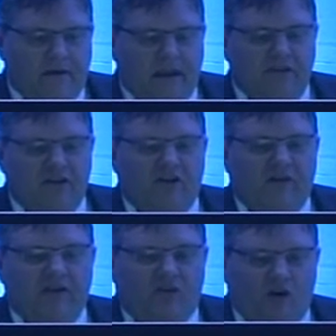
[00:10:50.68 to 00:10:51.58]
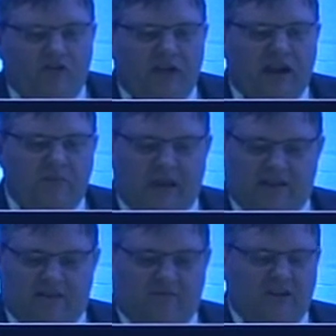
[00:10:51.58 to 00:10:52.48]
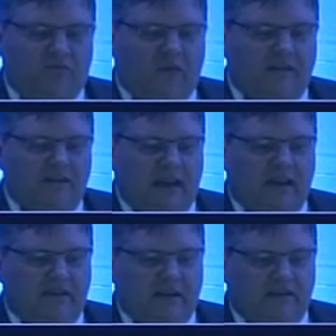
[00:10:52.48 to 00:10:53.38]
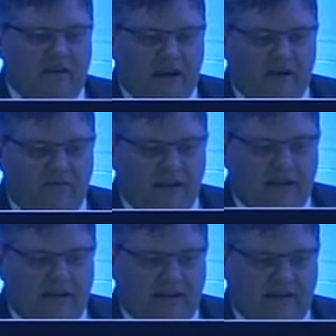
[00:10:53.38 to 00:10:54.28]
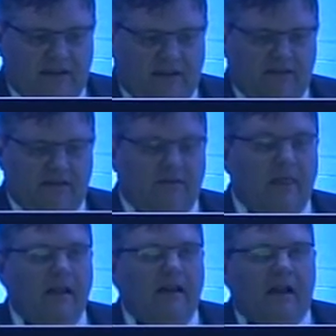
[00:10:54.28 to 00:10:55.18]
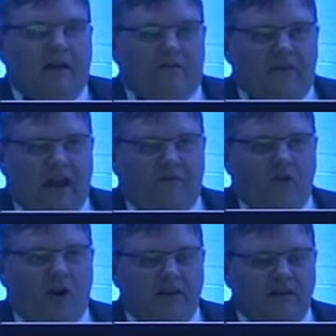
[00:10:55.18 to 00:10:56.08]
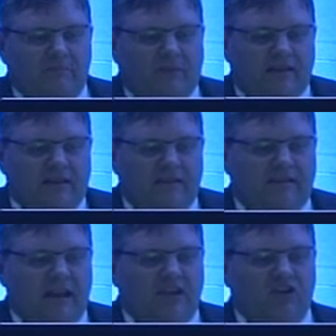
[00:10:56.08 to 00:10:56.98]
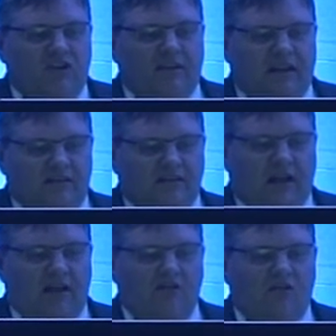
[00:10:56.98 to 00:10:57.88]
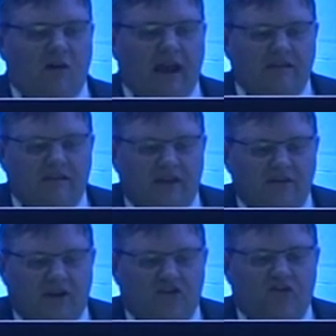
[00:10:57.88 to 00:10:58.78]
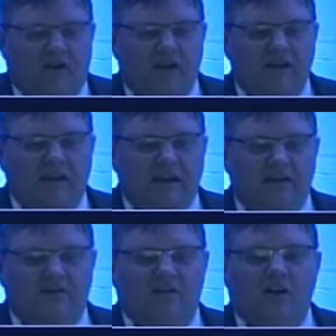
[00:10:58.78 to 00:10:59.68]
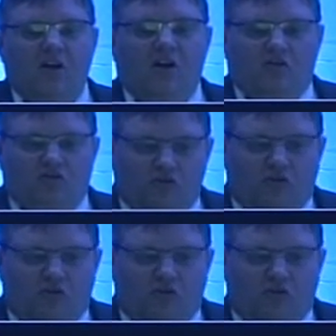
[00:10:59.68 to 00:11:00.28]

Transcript: integrate other elements which maintain this wheel distance. We have heard in the presentation that Talgo has such running gears to